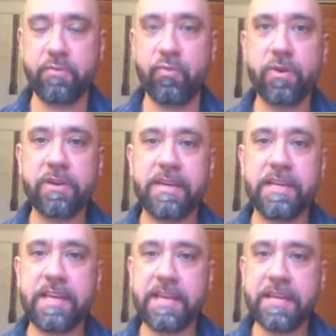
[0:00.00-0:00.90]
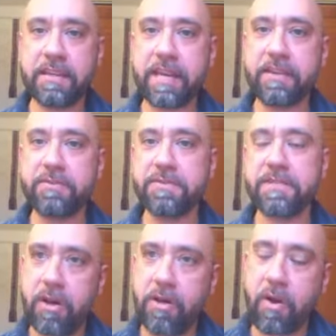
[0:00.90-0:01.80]
working in layers
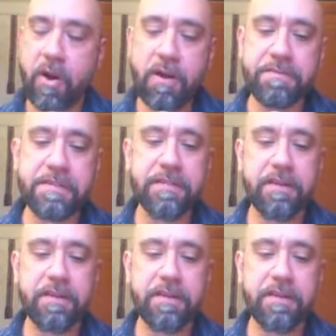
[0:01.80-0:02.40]
often